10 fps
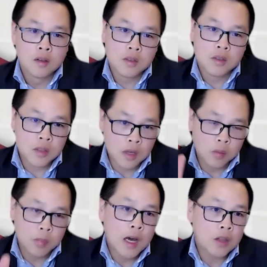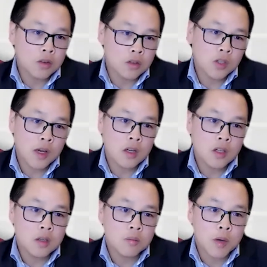set your path on a
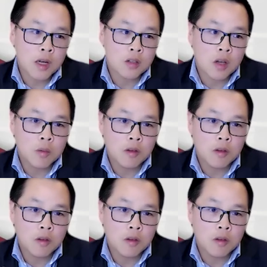strategy, but don't